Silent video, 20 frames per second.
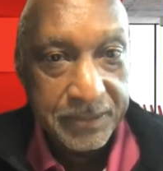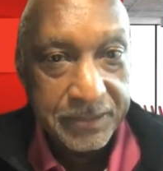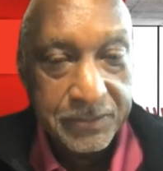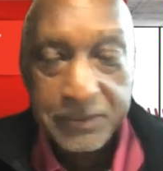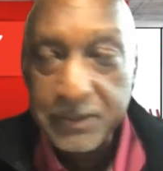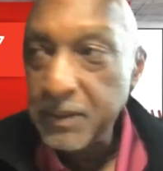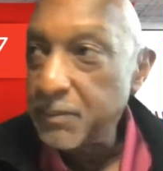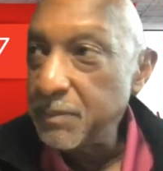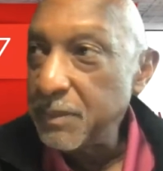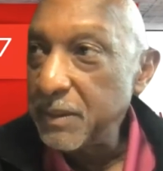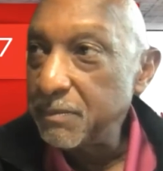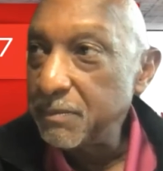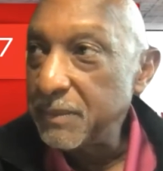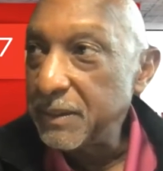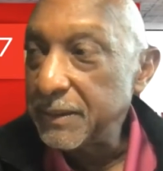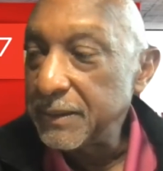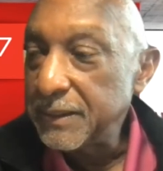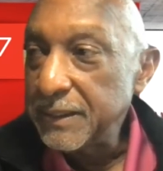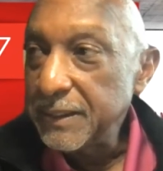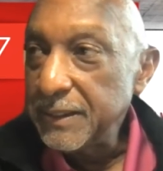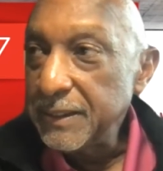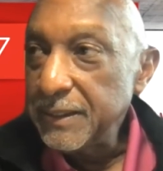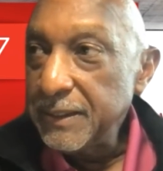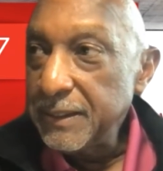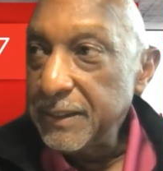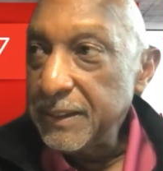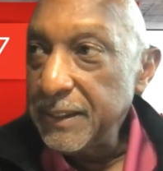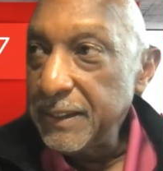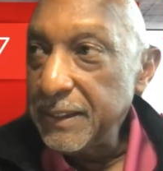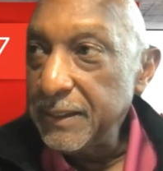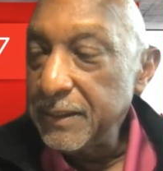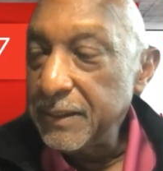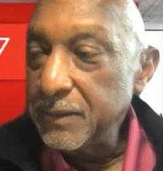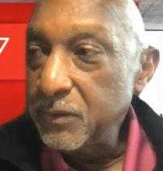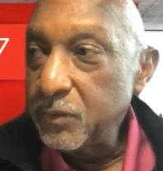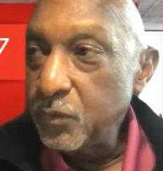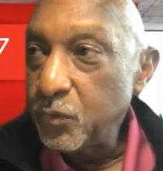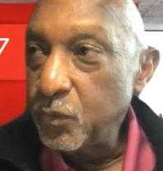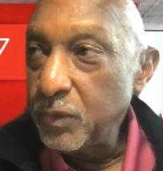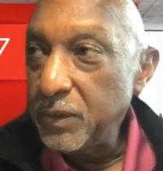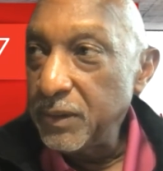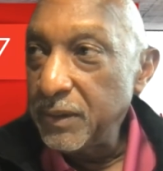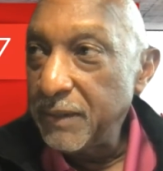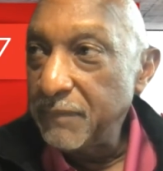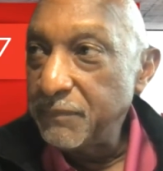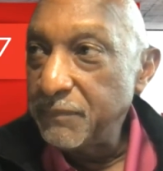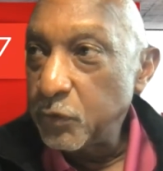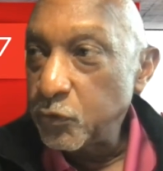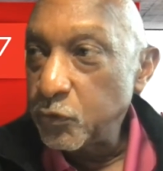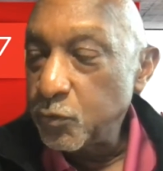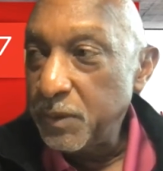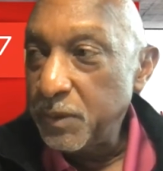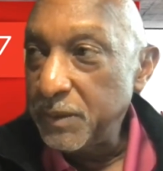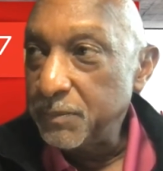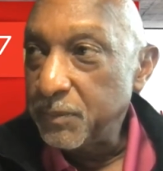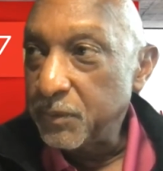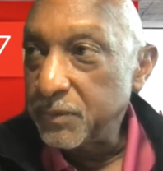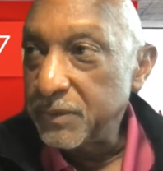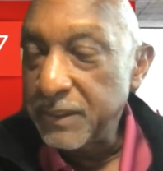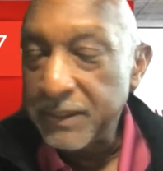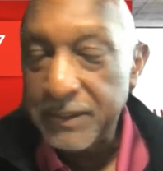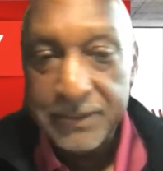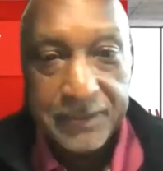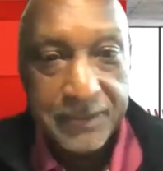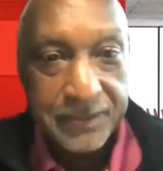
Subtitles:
commitment. And we love those people that